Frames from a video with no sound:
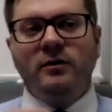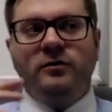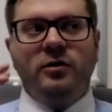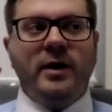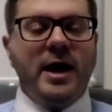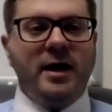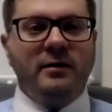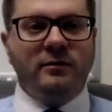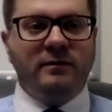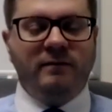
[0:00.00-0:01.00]
to
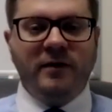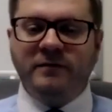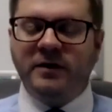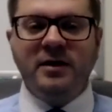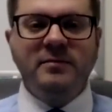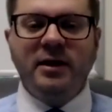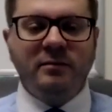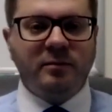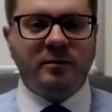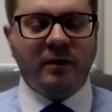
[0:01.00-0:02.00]
a
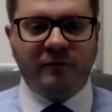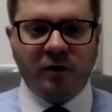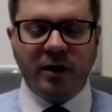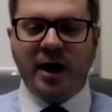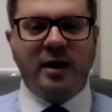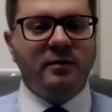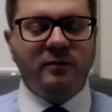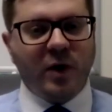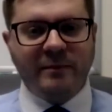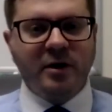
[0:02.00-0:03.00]
15-minute full-on
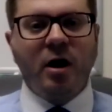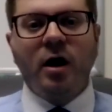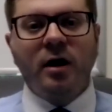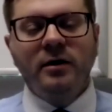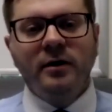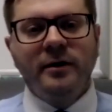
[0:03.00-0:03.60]
webinar